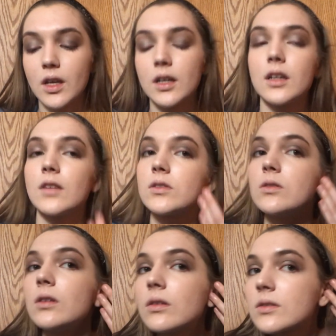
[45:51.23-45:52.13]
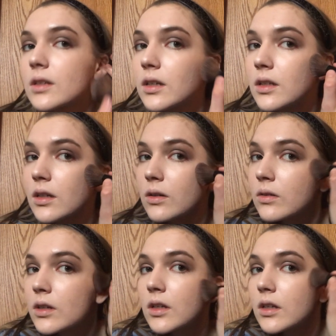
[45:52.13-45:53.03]
I kind of have to do the other side now,
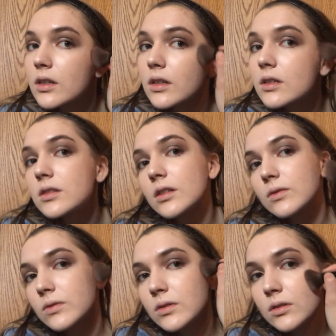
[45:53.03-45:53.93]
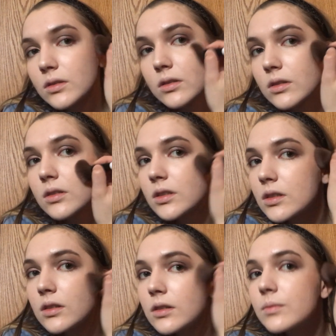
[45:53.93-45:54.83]
cause I fucked
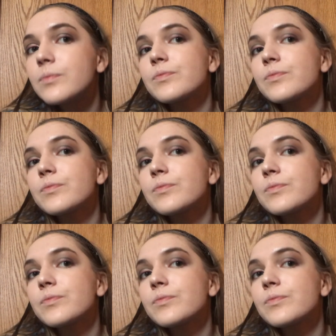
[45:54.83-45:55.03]
up.